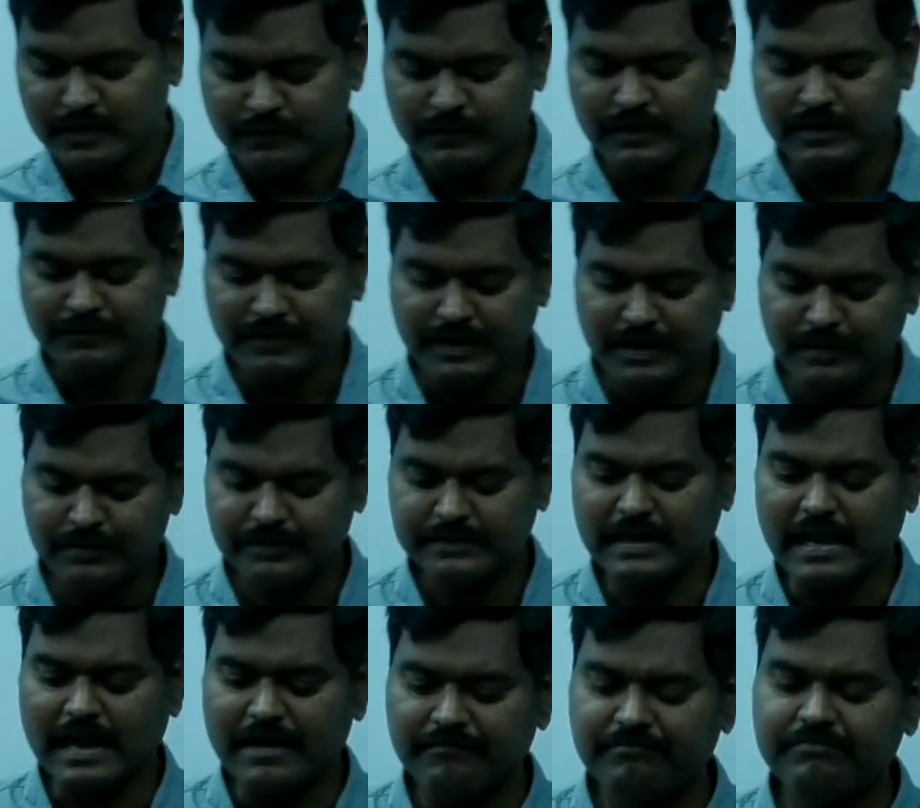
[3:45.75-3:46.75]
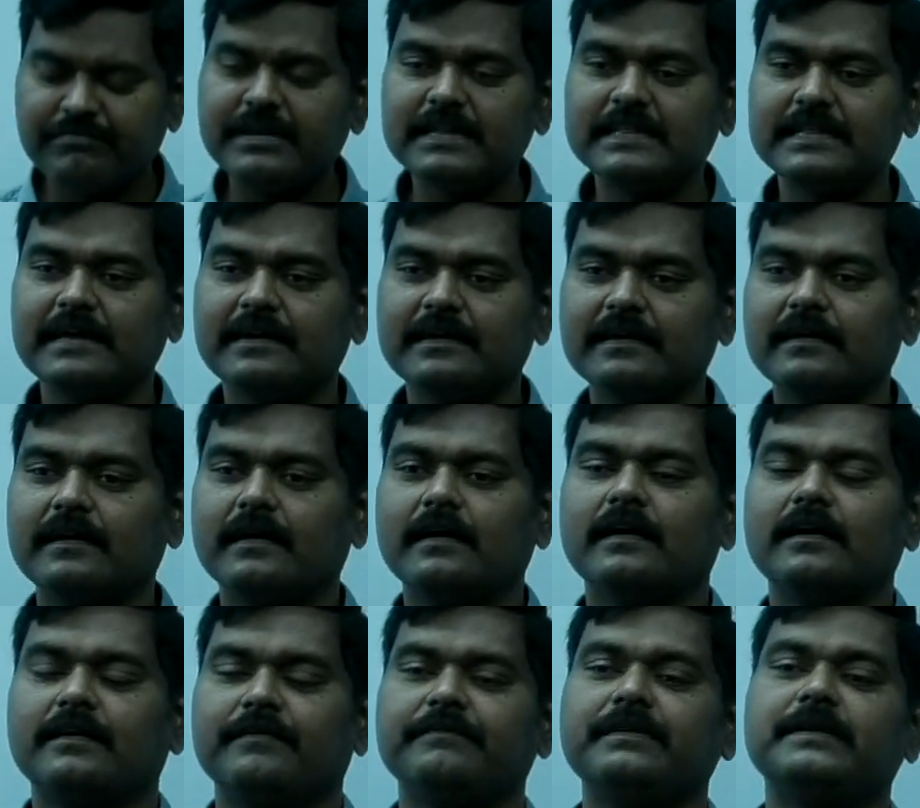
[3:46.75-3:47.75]
your videos,
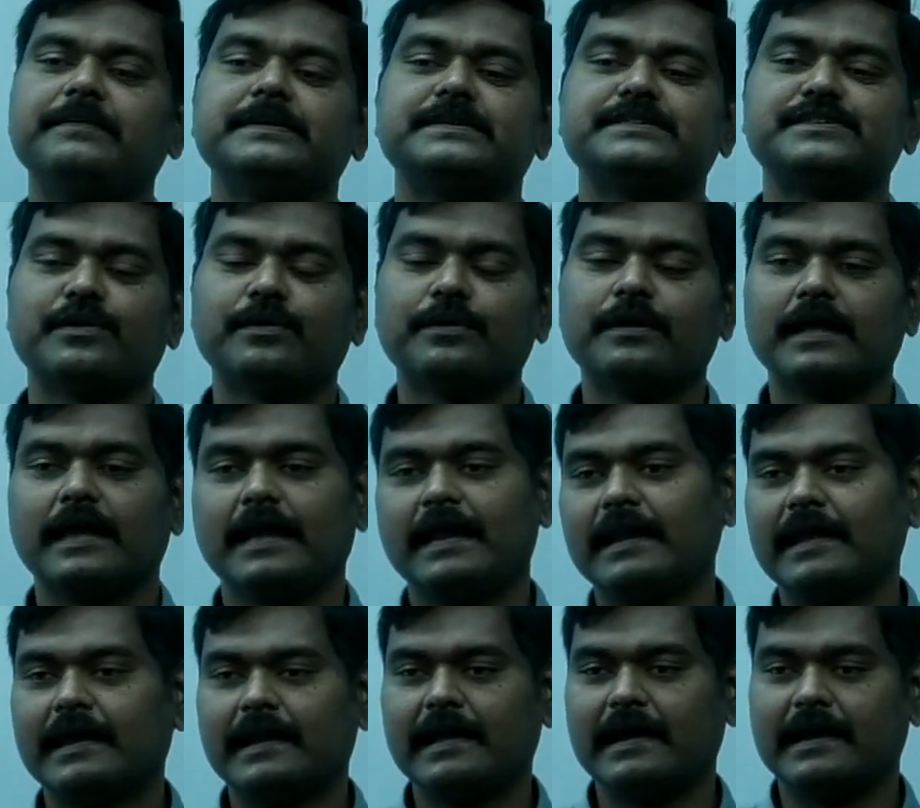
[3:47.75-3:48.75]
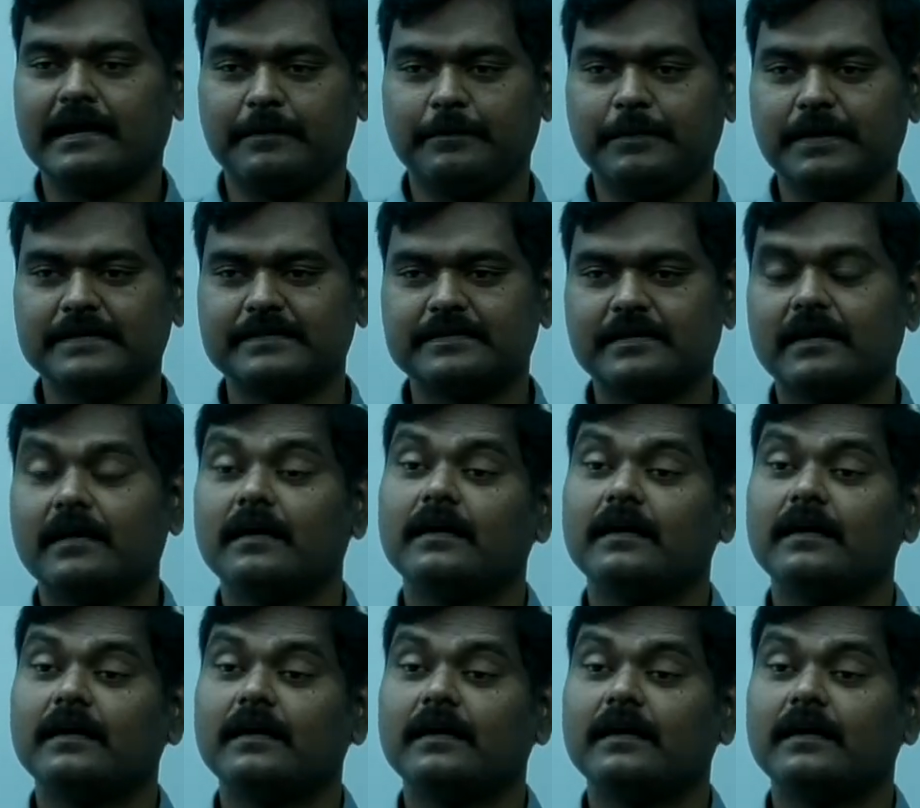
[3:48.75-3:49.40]
everything will be stored in a database.